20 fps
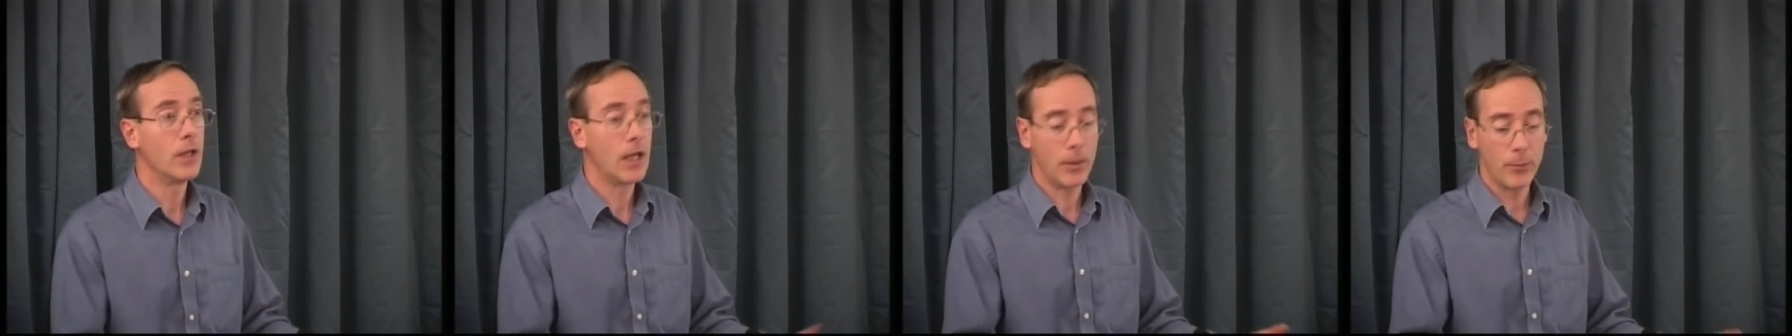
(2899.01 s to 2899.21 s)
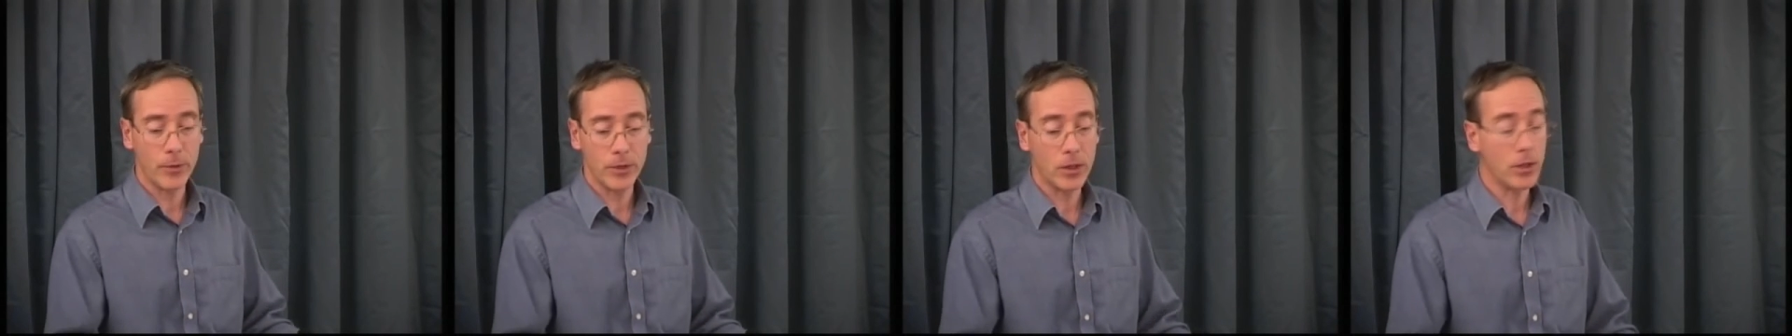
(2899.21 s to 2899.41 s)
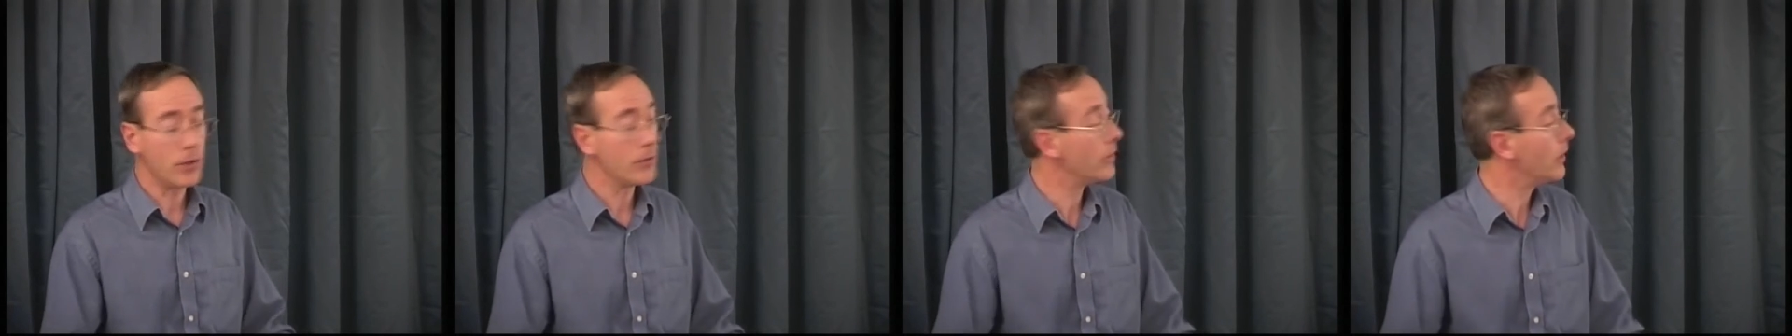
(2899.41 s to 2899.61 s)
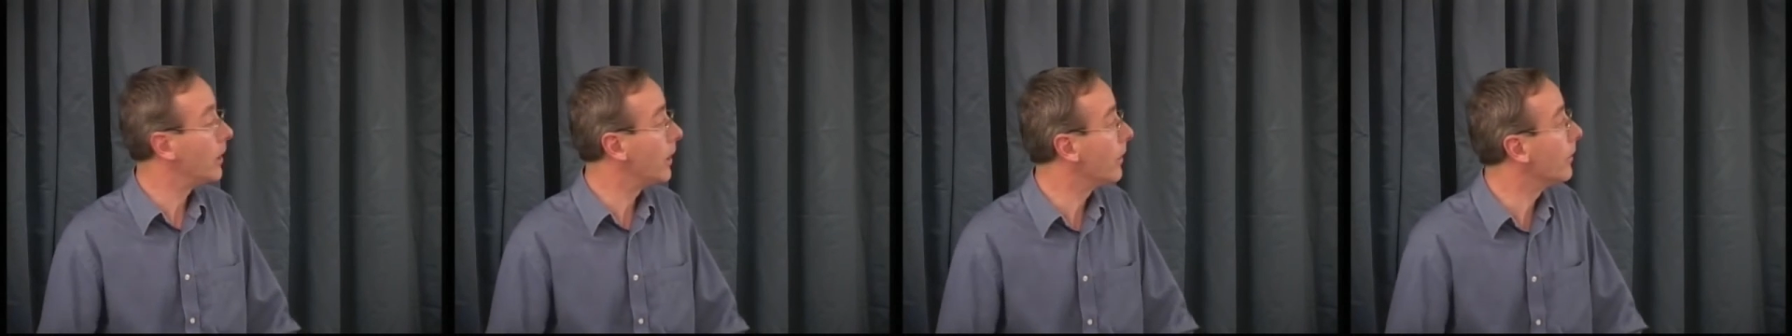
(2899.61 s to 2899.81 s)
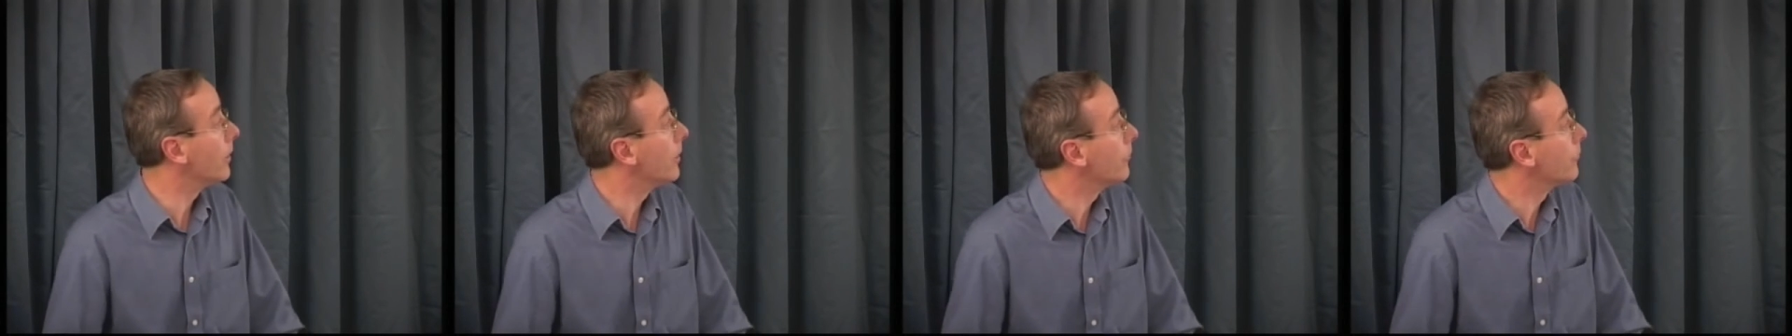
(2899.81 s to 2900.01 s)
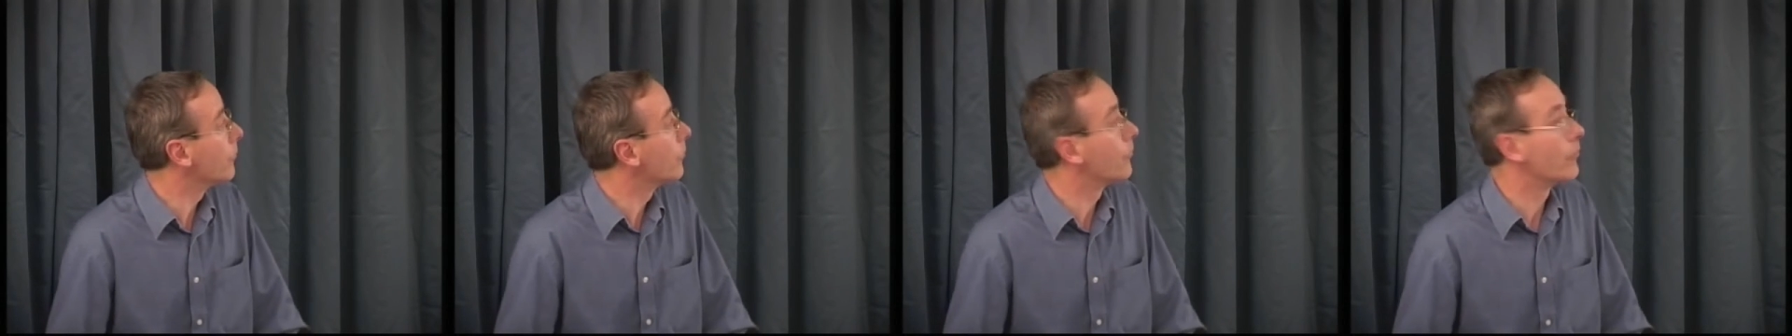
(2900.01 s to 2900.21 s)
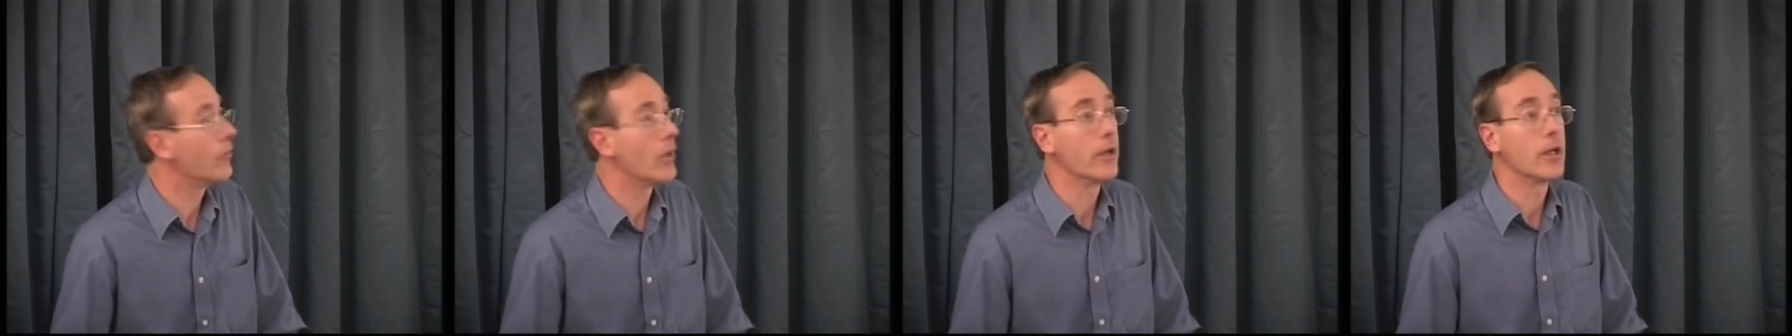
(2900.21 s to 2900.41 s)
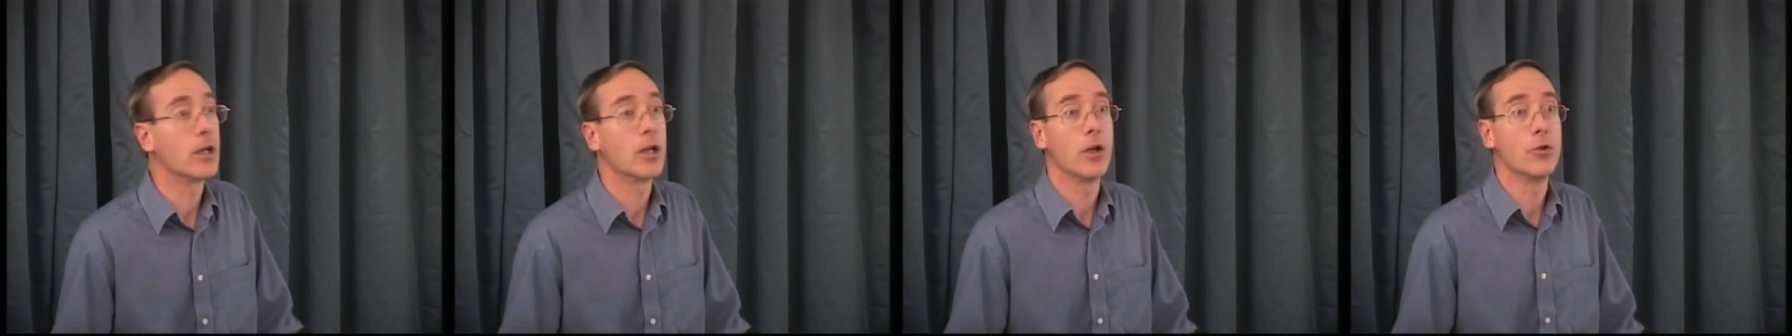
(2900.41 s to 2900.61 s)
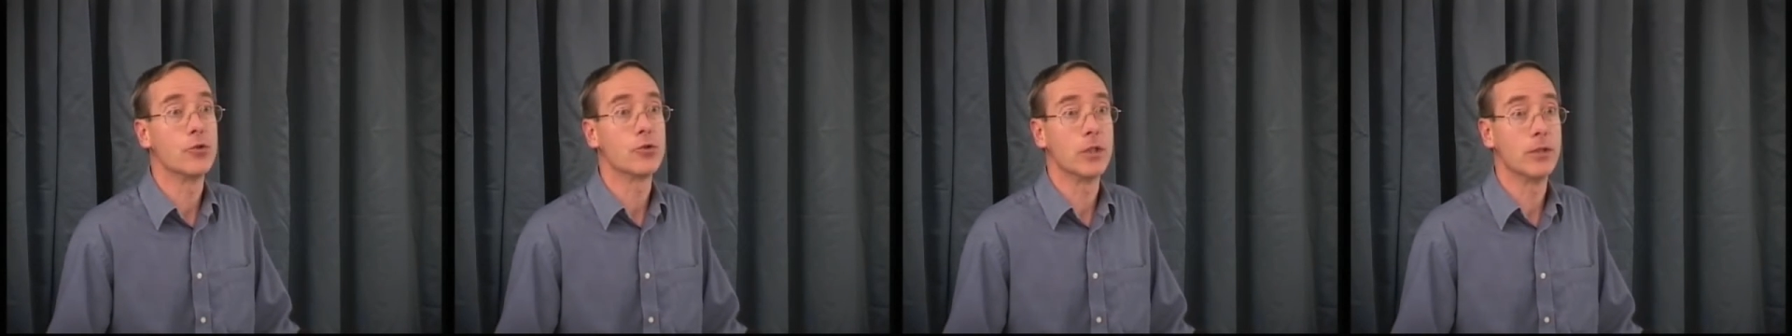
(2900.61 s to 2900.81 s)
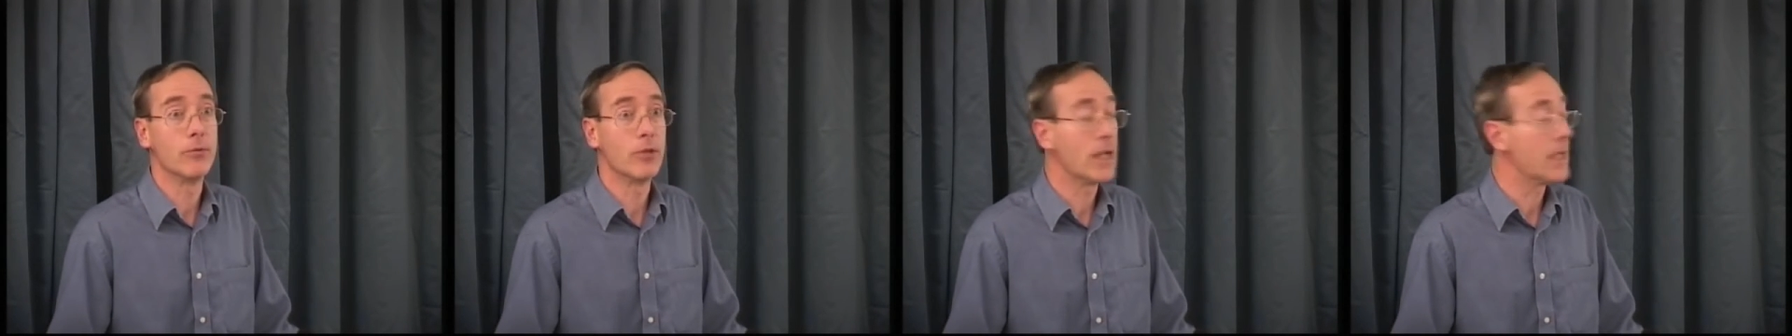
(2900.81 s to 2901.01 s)
and we're not uh, very
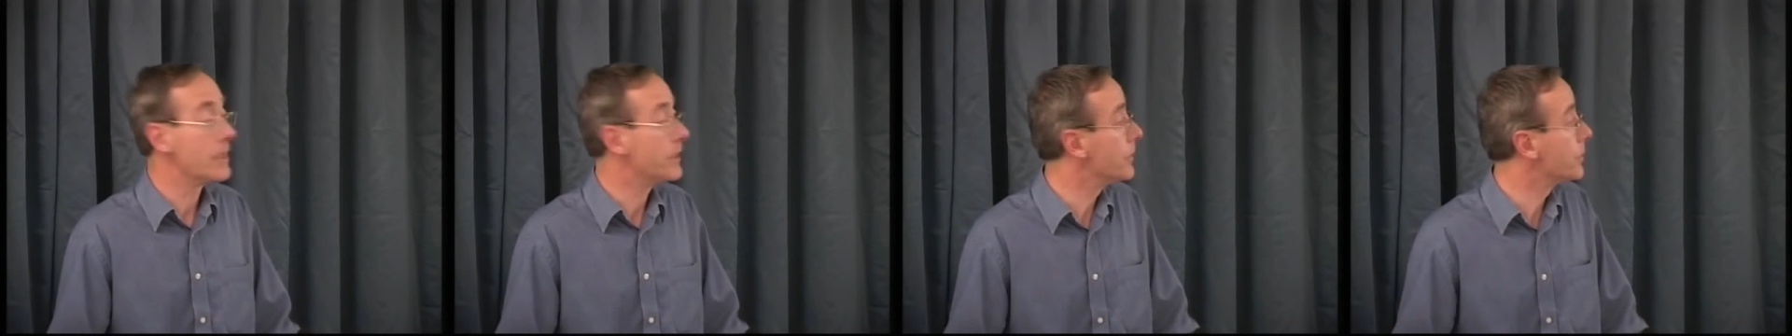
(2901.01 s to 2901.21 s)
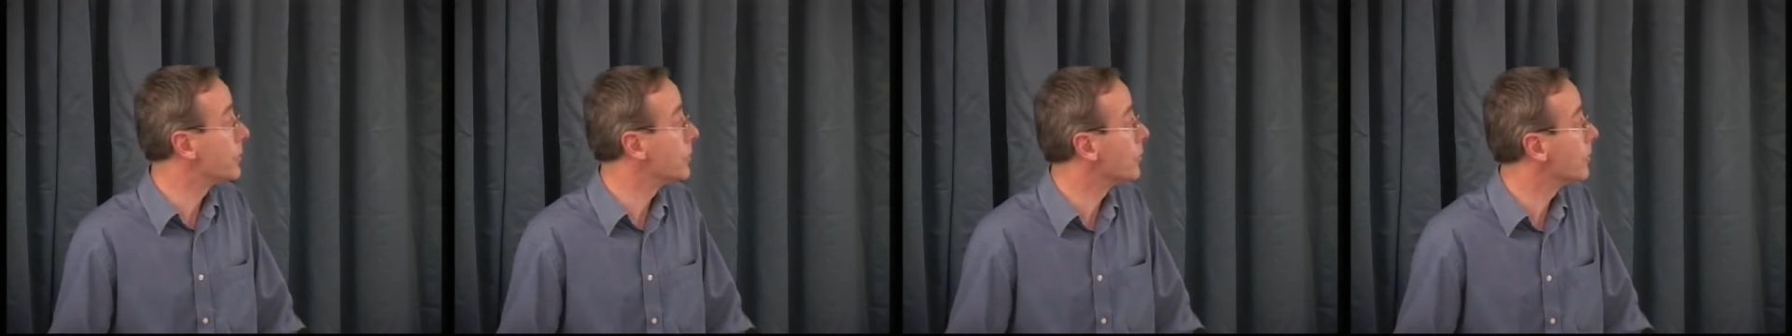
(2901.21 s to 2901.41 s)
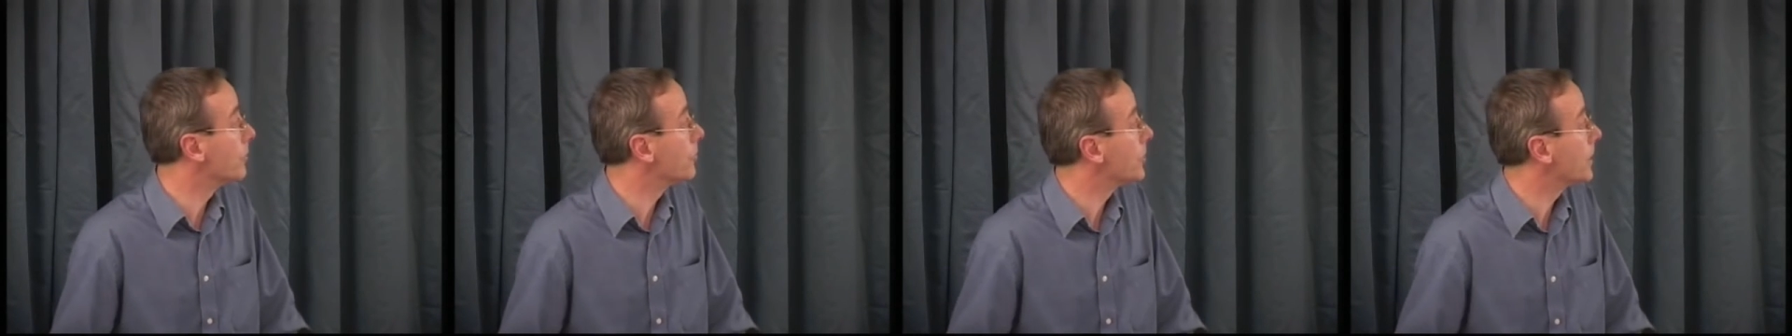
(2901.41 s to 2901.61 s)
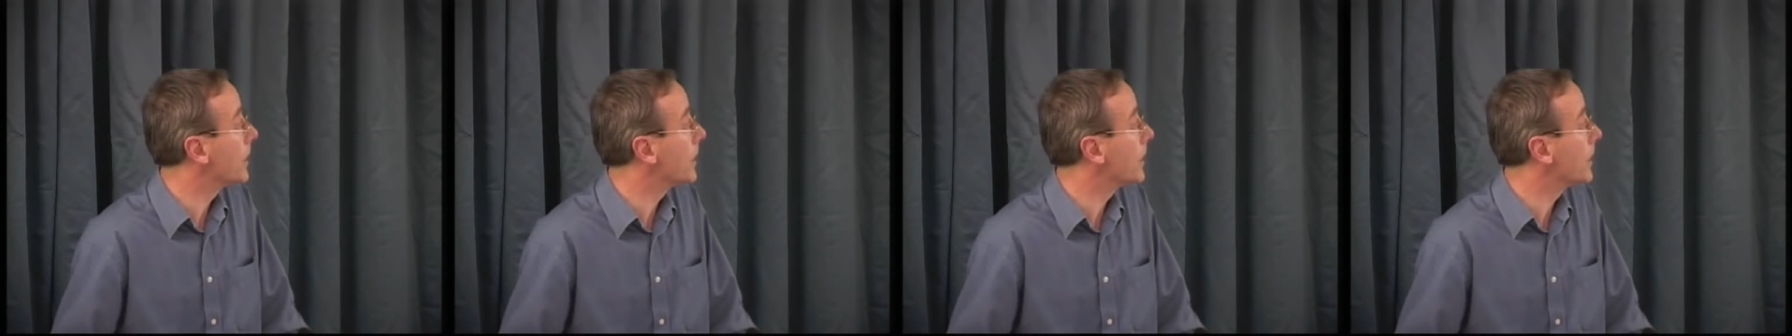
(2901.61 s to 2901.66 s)
closely related to them